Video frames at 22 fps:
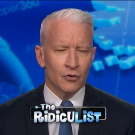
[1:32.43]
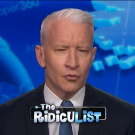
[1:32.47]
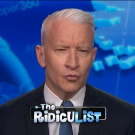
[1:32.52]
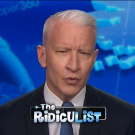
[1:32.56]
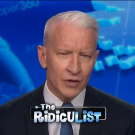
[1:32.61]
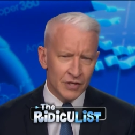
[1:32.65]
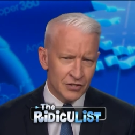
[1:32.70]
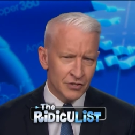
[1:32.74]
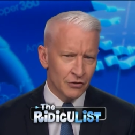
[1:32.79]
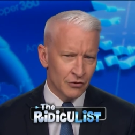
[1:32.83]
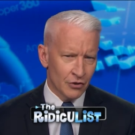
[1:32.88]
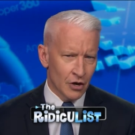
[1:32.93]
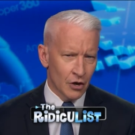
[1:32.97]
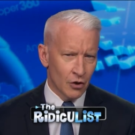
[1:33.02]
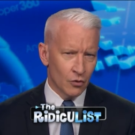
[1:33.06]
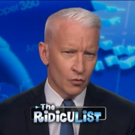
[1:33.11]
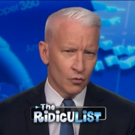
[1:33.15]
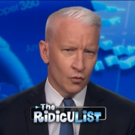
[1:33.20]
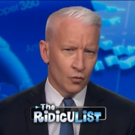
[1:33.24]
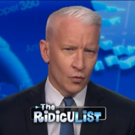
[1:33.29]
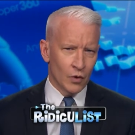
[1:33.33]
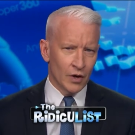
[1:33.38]
The reason,
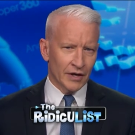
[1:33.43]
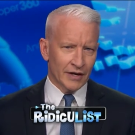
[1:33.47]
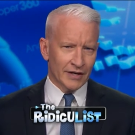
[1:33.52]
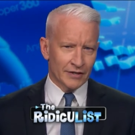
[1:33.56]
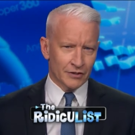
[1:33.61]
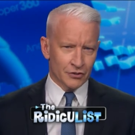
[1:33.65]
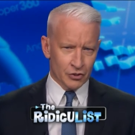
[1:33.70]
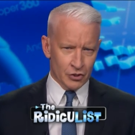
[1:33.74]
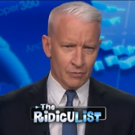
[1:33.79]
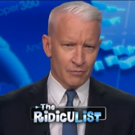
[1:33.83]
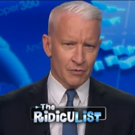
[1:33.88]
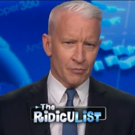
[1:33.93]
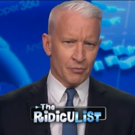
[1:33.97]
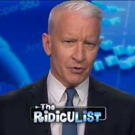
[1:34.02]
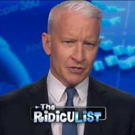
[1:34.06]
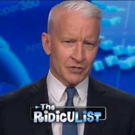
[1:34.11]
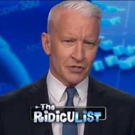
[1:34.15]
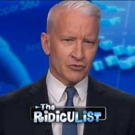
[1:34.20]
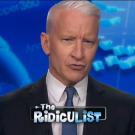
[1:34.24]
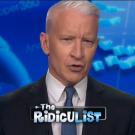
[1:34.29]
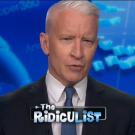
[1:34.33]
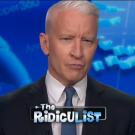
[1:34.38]
though, one can assume that
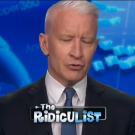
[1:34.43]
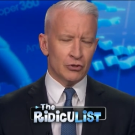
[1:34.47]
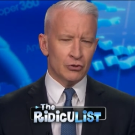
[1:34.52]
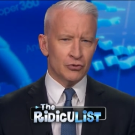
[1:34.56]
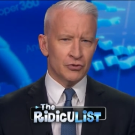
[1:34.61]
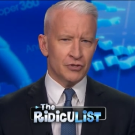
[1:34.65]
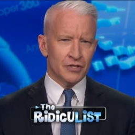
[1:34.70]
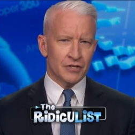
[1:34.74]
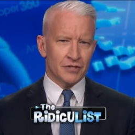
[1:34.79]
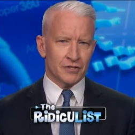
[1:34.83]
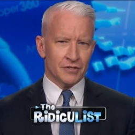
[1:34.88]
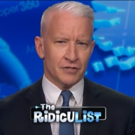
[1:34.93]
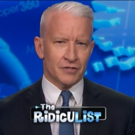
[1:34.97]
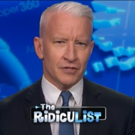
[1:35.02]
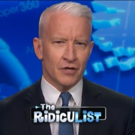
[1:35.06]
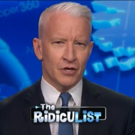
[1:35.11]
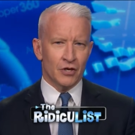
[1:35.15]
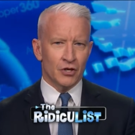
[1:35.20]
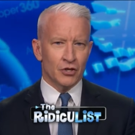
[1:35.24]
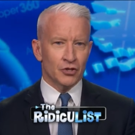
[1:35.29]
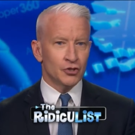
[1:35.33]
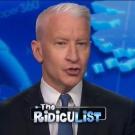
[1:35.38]
President Trump
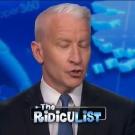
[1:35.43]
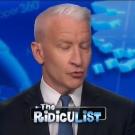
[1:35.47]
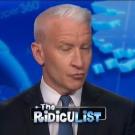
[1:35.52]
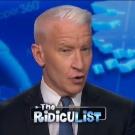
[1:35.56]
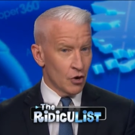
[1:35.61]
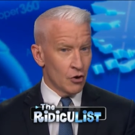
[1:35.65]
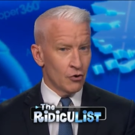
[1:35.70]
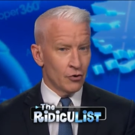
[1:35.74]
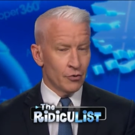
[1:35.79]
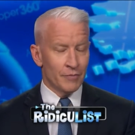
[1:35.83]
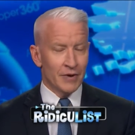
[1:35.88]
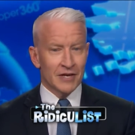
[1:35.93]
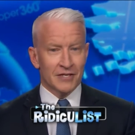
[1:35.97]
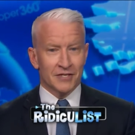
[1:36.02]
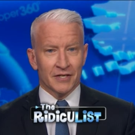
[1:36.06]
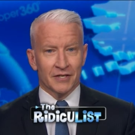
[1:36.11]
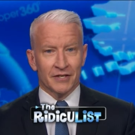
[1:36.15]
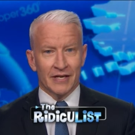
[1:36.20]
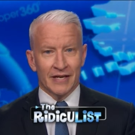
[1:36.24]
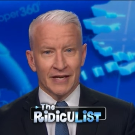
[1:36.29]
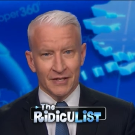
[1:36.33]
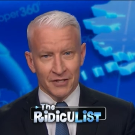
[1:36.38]
uses Jerome
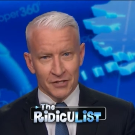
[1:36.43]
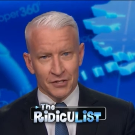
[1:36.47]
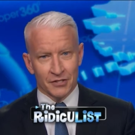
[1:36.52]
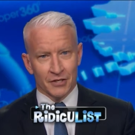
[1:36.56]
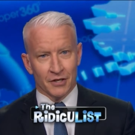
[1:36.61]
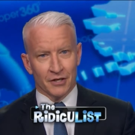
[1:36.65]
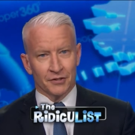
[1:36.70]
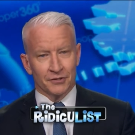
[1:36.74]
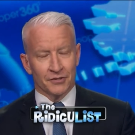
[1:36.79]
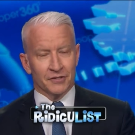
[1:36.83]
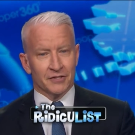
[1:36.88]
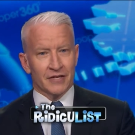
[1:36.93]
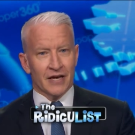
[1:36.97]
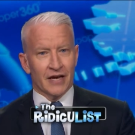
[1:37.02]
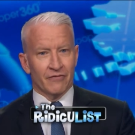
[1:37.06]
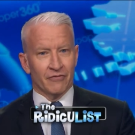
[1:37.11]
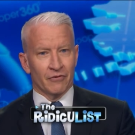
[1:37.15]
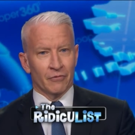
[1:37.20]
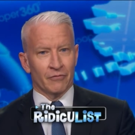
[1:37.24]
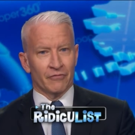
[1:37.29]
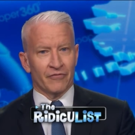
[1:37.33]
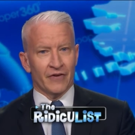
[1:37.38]
as an insult,
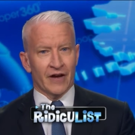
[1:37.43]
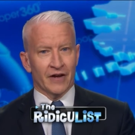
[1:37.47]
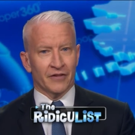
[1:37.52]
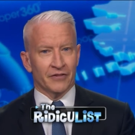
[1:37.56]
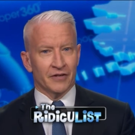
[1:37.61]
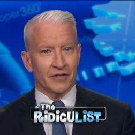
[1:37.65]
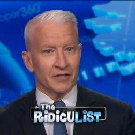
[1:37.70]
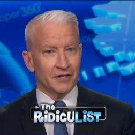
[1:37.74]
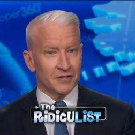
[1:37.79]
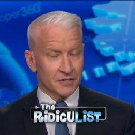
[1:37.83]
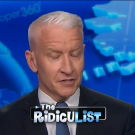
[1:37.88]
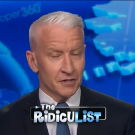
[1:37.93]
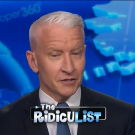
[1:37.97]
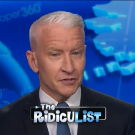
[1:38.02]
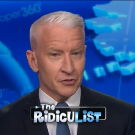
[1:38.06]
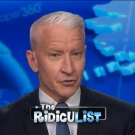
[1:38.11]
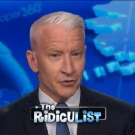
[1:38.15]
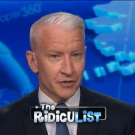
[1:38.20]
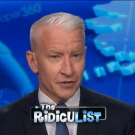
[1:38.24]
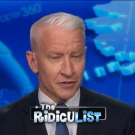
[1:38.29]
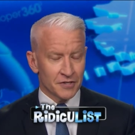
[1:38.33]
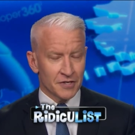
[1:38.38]
aside from the fact that
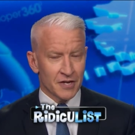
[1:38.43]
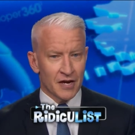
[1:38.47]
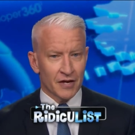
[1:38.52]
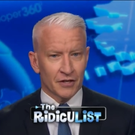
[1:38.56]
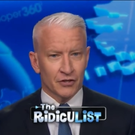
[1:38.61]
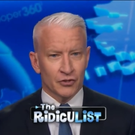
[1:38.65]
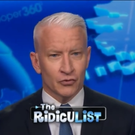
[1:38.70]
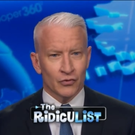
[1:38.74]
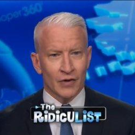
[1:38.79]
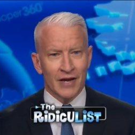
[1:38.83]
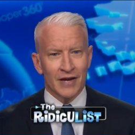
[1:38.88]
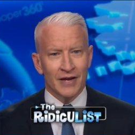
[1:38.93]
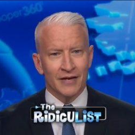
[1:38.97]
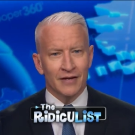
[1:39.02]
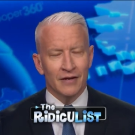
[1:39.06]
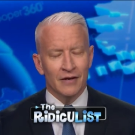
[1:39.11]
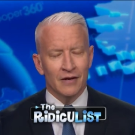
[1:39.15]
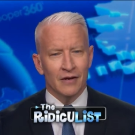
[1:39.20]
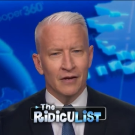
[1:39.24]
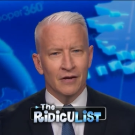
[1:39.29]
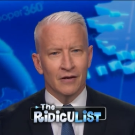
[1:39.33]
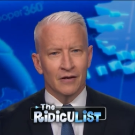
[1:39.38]
insults are his stock in
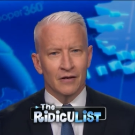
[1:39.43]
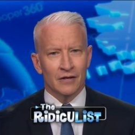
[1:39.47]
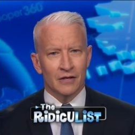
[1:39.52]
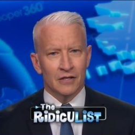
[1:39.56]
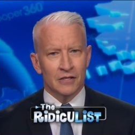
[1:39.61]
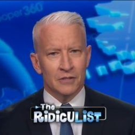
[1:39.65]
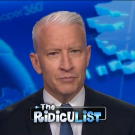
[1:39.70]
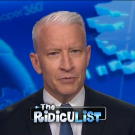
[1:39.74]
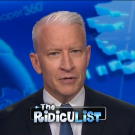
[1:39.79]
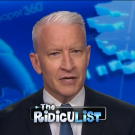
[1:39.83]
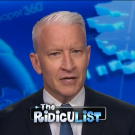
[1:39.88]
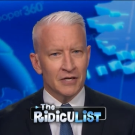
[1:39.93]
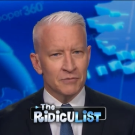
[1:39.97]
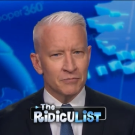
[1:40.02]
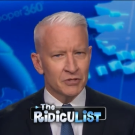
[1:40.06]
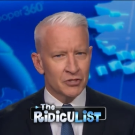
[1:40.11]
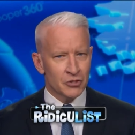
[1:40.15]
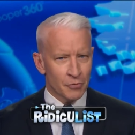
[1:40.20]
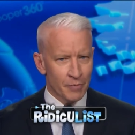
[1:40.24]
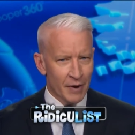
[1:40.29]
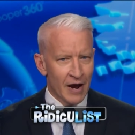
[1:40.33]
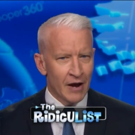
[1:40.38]
trade, is
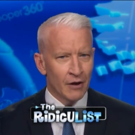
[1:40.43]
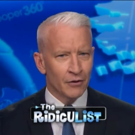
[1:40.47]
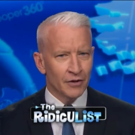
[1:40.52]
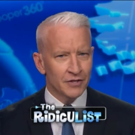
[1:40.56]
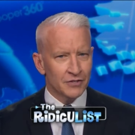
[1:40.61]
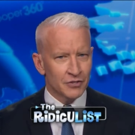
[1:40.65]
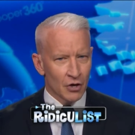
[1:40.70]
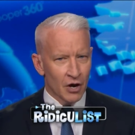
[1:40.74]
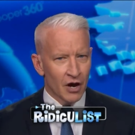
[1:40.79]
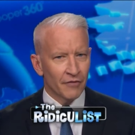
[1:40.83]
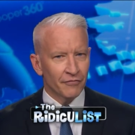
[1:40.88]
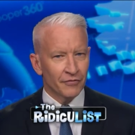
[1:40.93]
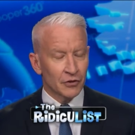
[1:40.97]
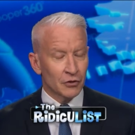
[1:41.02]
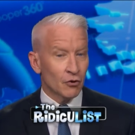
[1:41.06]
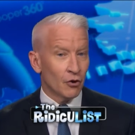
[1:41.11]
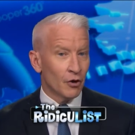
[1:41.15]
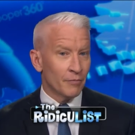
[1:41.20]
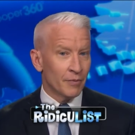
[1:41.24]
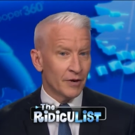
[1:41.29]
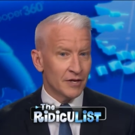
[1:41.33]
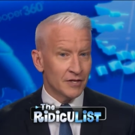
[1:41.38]
because Mr. Powell is
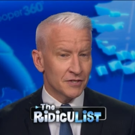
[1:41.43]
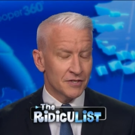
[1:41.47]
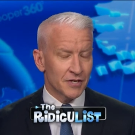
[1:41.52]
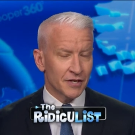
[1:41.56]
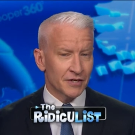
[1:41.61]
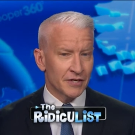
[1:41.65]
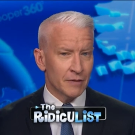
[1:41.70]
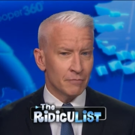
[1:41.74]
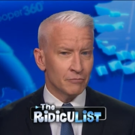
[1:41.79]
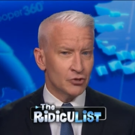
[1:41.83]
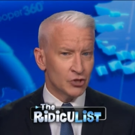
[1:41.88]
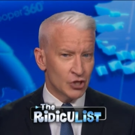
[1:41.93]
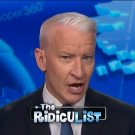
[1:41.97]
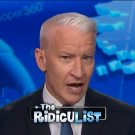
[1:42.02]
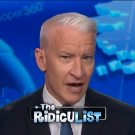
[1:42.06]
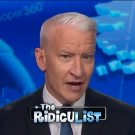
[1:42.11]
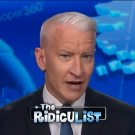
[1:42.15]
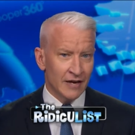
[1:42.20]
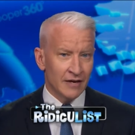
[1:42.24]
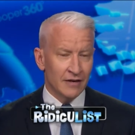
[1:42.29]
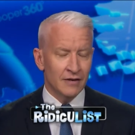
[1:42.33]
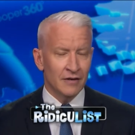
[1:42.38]
often called by his nickname
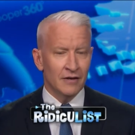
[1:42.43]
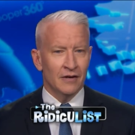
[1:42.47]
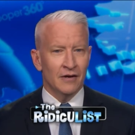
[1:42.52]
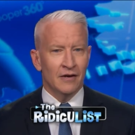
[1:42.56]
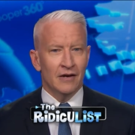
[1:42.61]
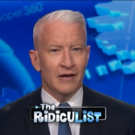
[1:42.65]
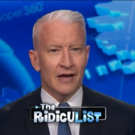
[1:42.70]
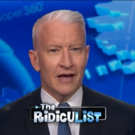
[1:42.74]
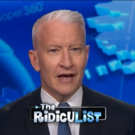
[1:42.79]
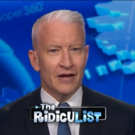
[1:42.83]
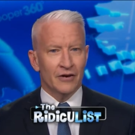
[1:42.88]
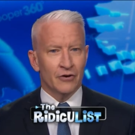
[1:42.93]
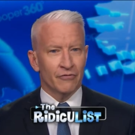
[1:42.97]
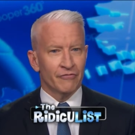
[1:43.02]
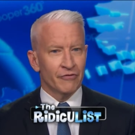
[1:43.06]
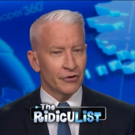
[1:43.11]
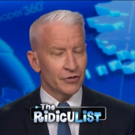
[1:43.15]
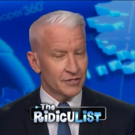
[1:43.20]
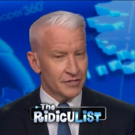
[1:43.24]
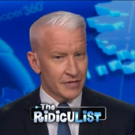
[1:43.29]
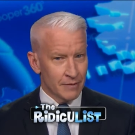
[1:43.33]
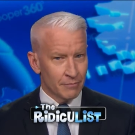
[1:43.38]
Jay, and
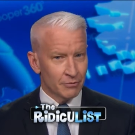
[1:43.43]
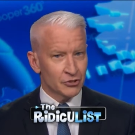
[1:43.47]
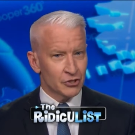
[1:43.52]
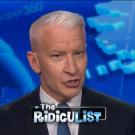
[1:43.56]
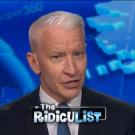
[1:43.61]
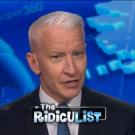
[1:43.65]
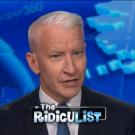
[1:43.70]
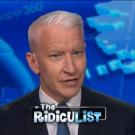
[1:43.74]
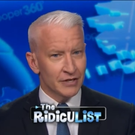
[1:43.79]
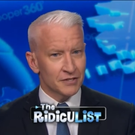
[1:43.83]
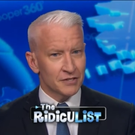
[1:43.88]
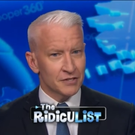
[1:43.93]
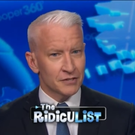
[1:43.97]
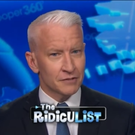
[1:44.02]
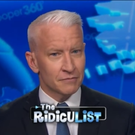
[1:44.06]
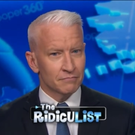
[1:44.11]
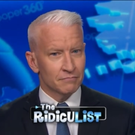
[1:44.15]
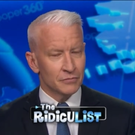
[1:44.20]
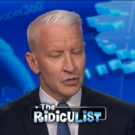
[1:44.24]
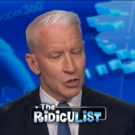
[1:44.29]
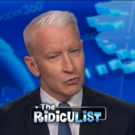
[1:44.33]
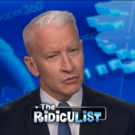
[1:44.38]
our very stable
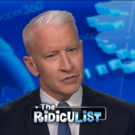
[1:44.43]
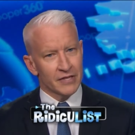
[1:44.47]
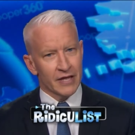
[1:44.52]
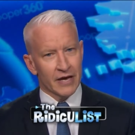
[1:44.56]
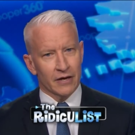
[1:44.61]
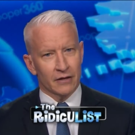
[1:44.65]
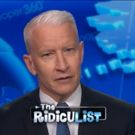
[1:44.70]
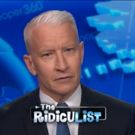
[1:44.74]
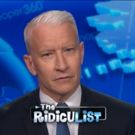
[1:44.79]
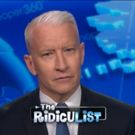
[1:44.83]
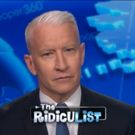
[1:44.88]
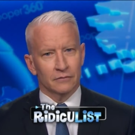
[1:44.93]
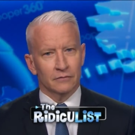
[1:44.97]
genius knows that.